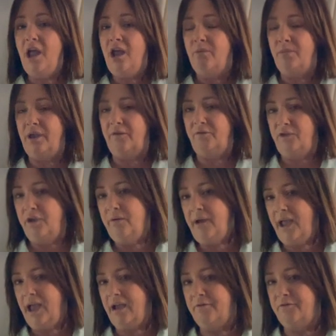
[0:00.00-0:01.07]
but if you
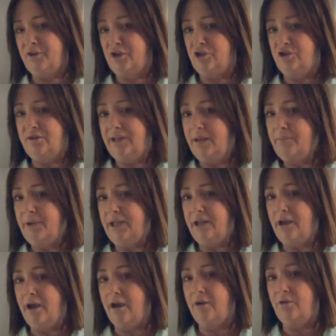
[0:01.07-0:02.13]
have, could you let me
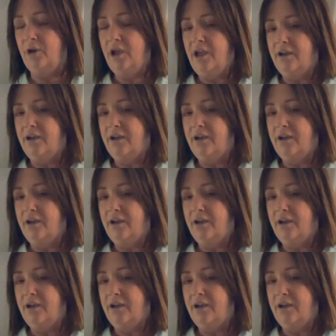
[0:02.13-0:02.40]
know?